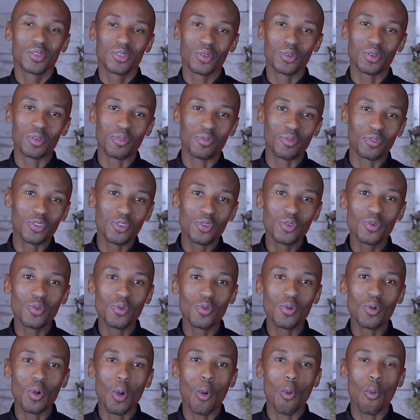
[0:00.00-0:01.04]
So if
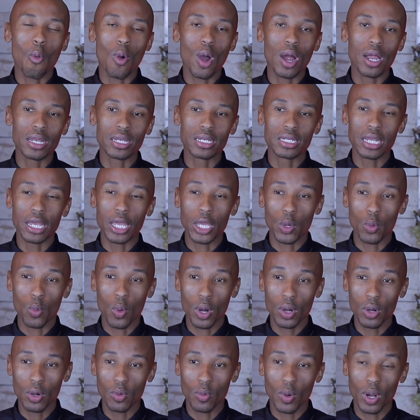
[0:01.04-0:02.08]
you want a
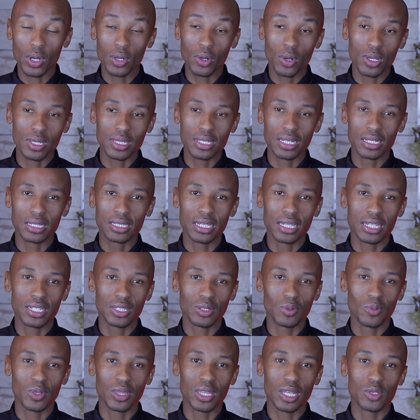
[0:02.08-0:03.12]
one-on-one
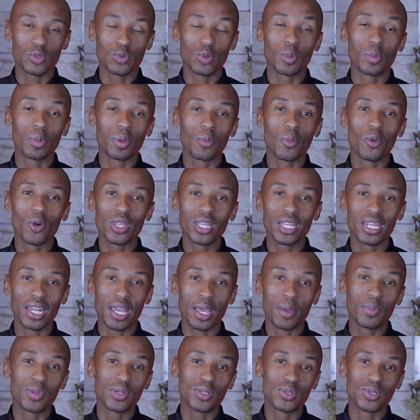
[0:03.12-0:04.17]
consultation with us, we'll be more than
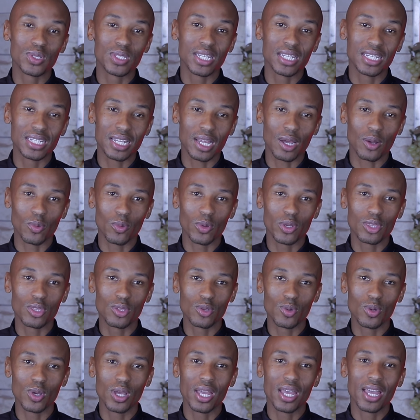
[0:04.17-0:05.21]
happy to sit down with
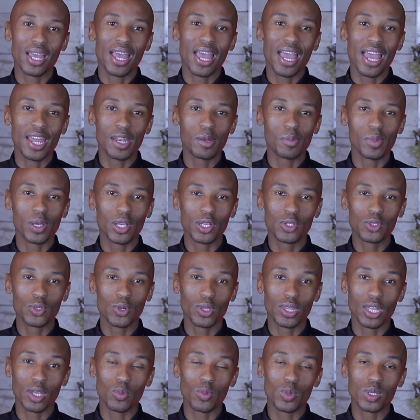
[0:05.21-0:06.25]
you and make
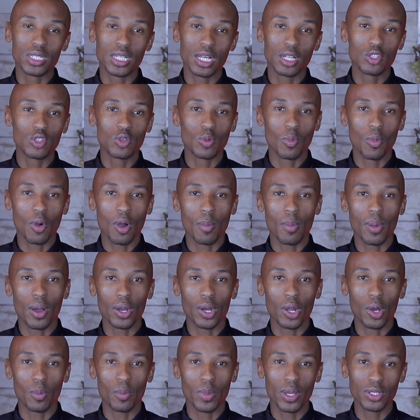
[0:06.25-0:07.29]
sure that we tell you more
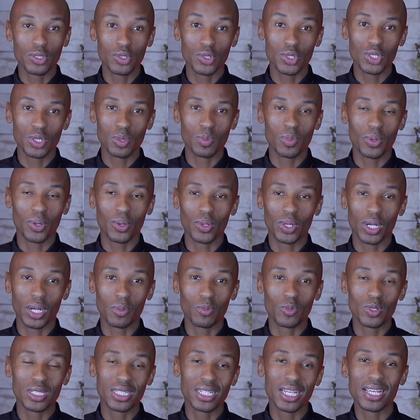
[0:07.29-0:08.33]
about our mentorship
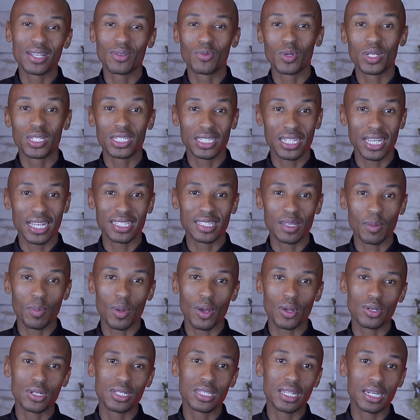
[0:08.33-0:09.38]
program which takes
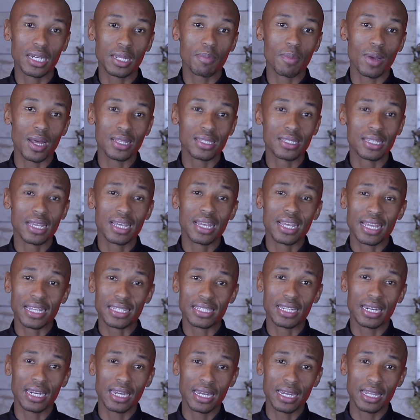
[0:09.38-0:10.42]
about 3 months.
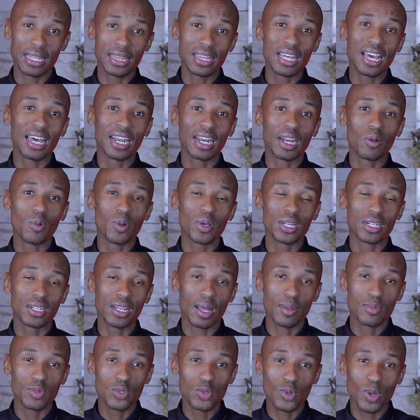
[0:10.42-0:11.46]
It's really thorough when it
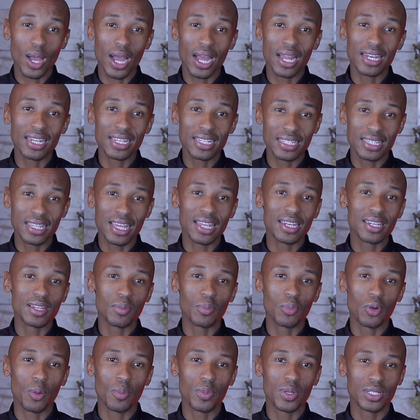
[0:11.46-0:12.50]
comes to
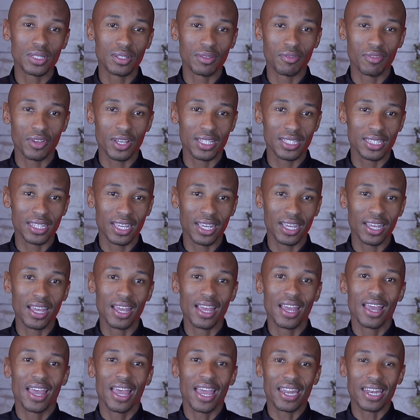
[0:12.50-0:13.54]
understanding property investing.
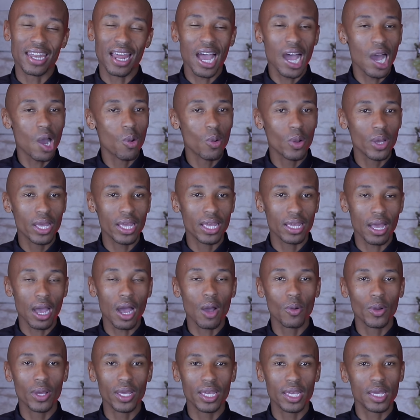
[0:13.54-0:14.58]
And
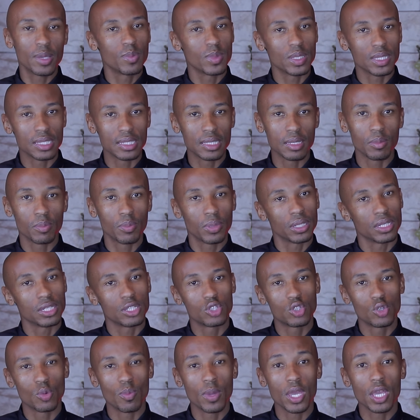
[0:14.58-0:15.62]
our aim, it's simple,
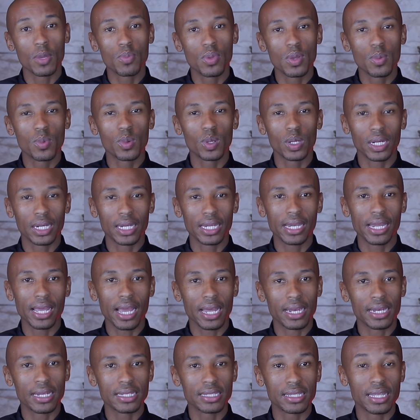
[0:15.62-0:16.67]
is to make people really
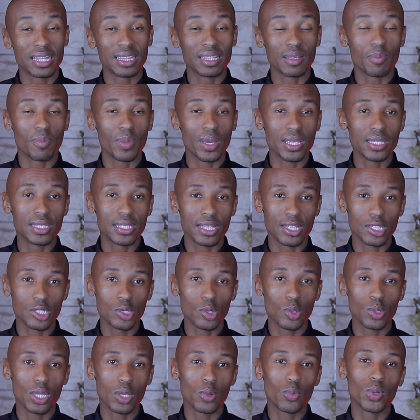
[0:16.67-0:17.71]
understand the basics
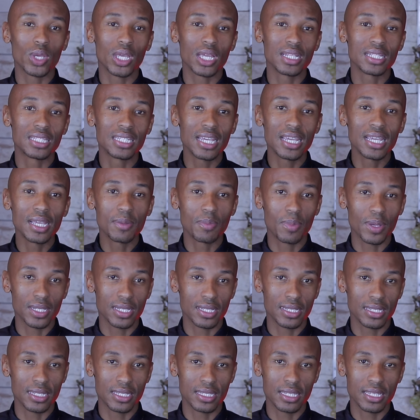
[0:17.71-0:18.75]
so that we can take
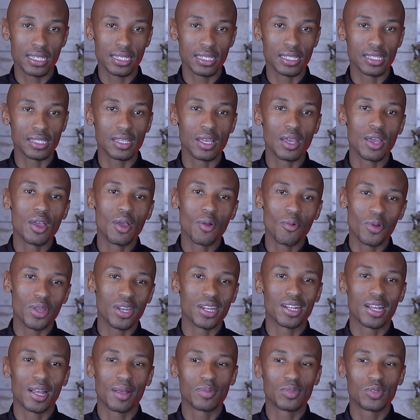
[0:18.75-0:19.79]
better decisions when
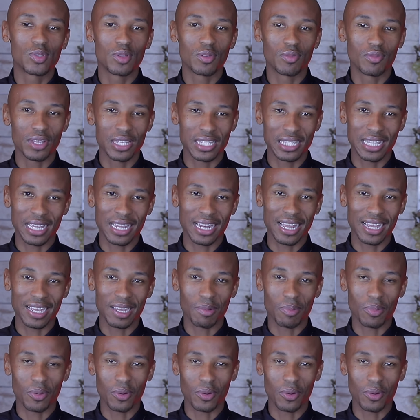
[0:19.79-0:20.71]
it comes to investing like a